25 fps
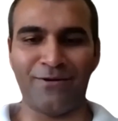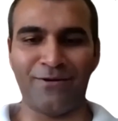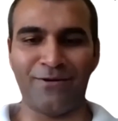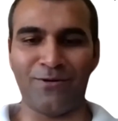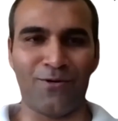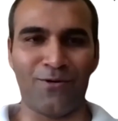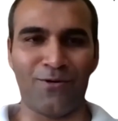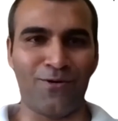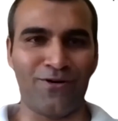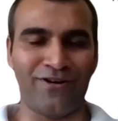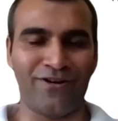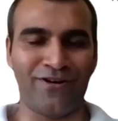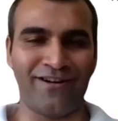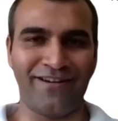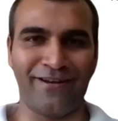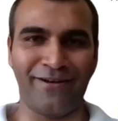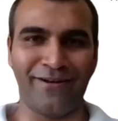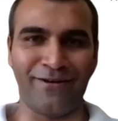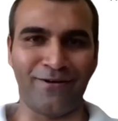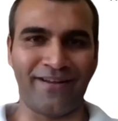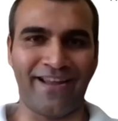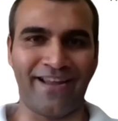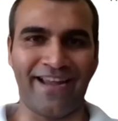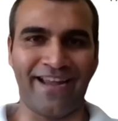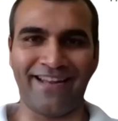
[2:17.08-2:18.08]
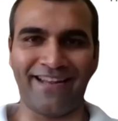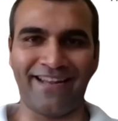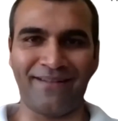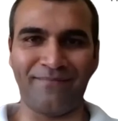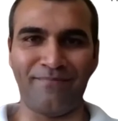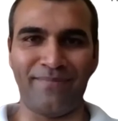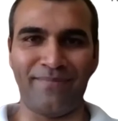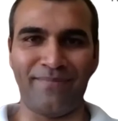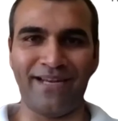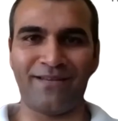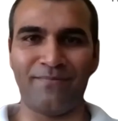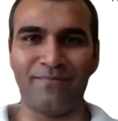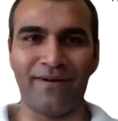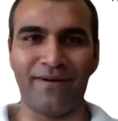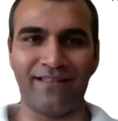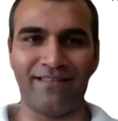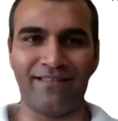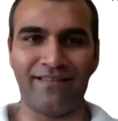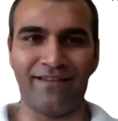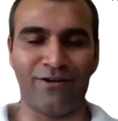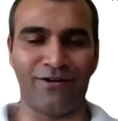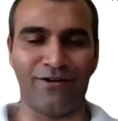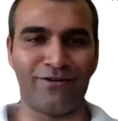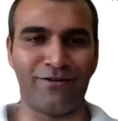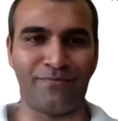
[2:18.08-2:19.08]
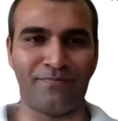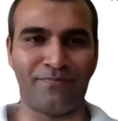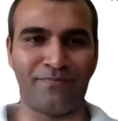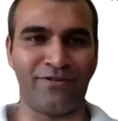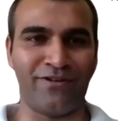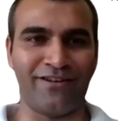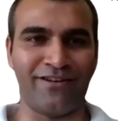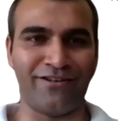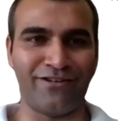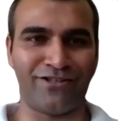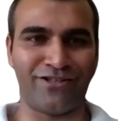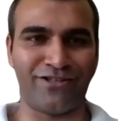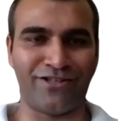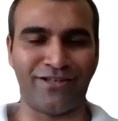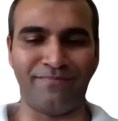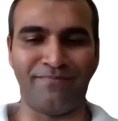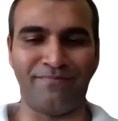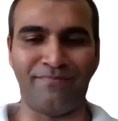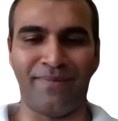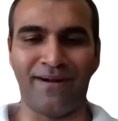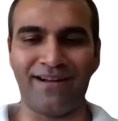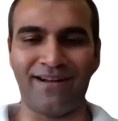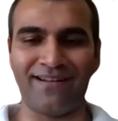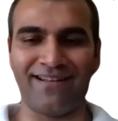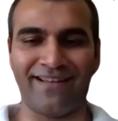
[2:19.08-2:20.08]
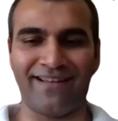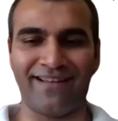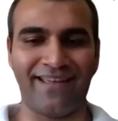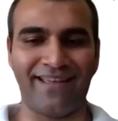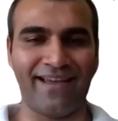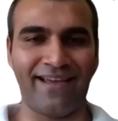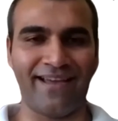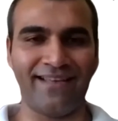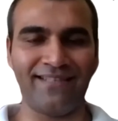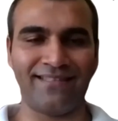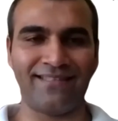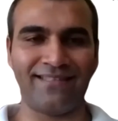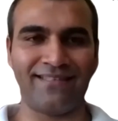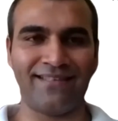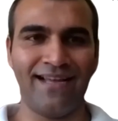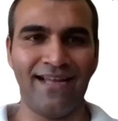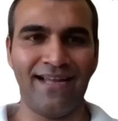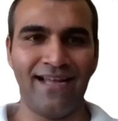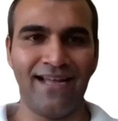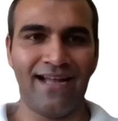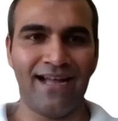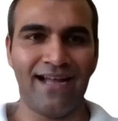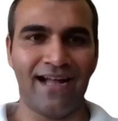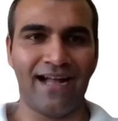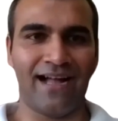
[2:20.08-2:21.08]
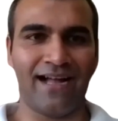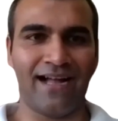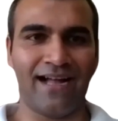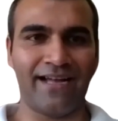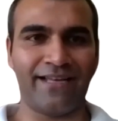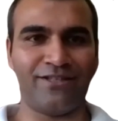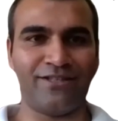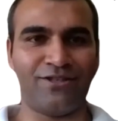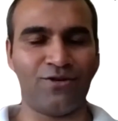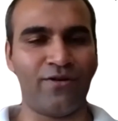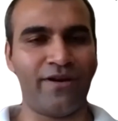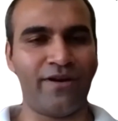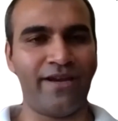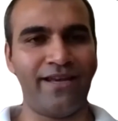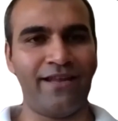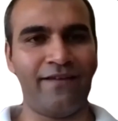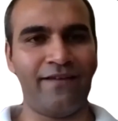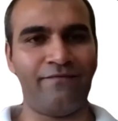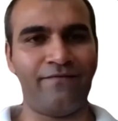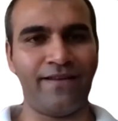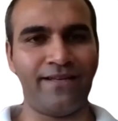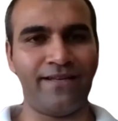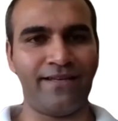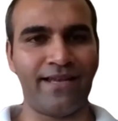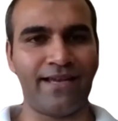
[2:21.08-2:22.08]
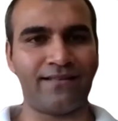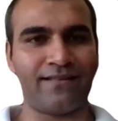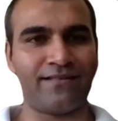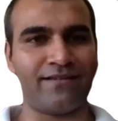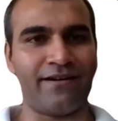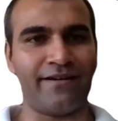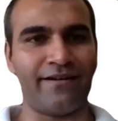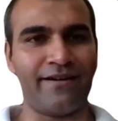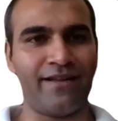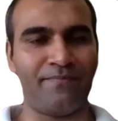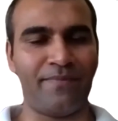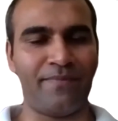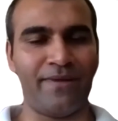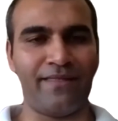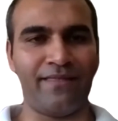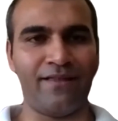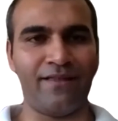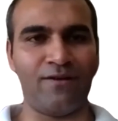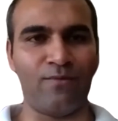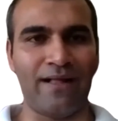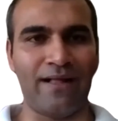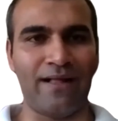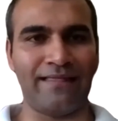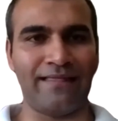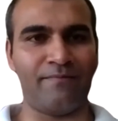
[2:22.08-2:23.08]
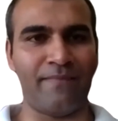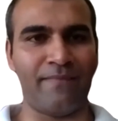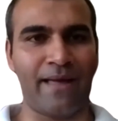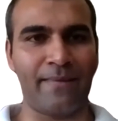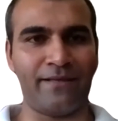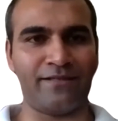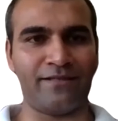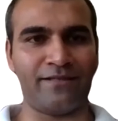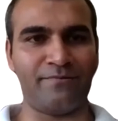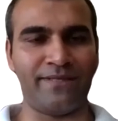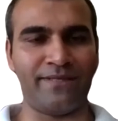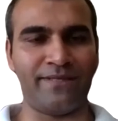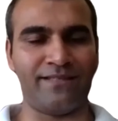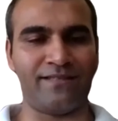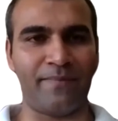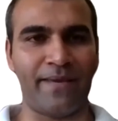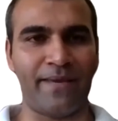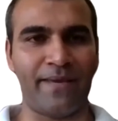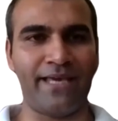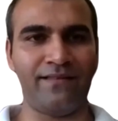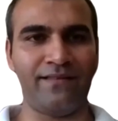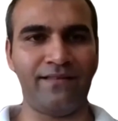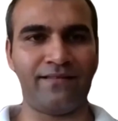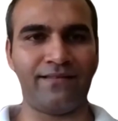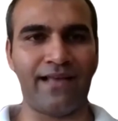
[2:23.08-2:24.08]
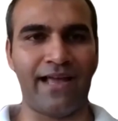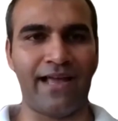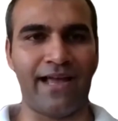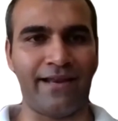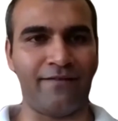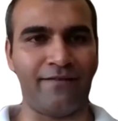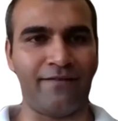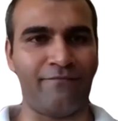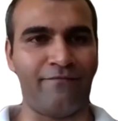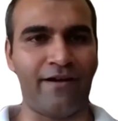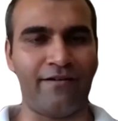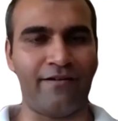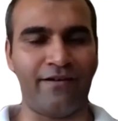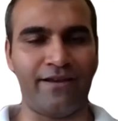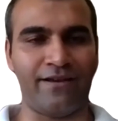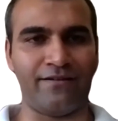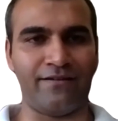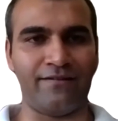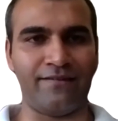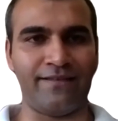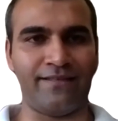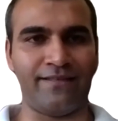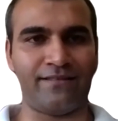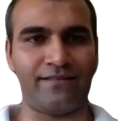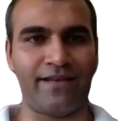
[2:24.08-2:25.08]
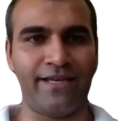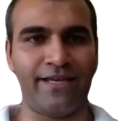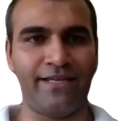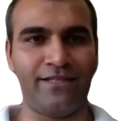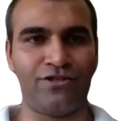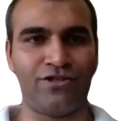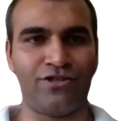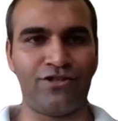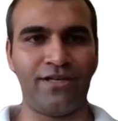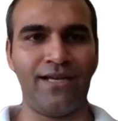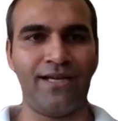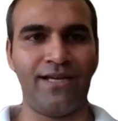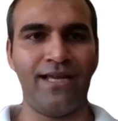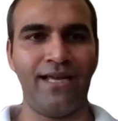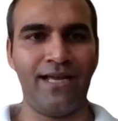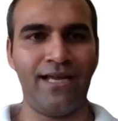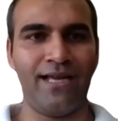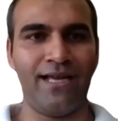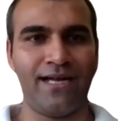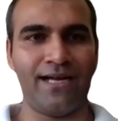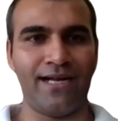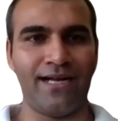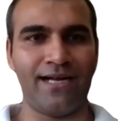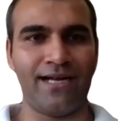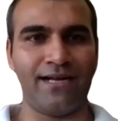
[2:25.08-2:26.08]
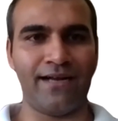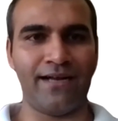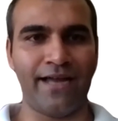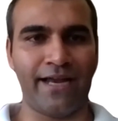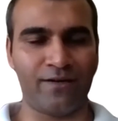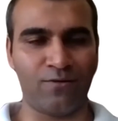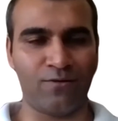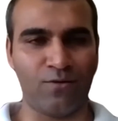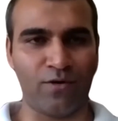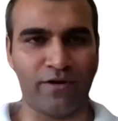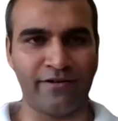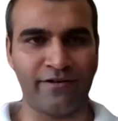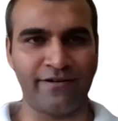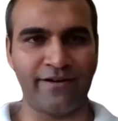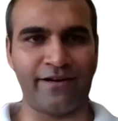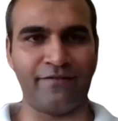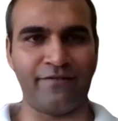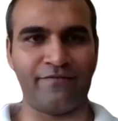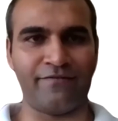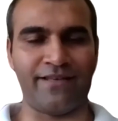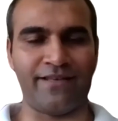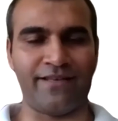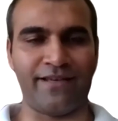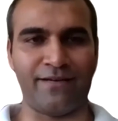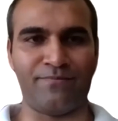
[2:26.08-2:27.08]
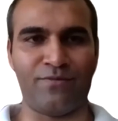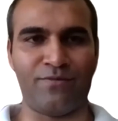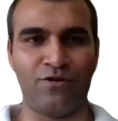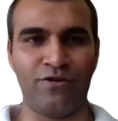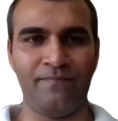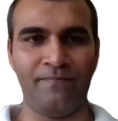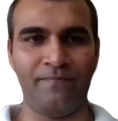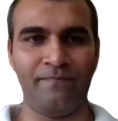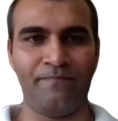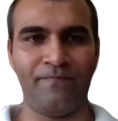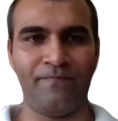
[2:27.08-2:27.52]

or getting bit by the entrepreneurship bug, I guess. I joined a fintech startup in the wealth management space at a very early stage, headquartered out of Singapore.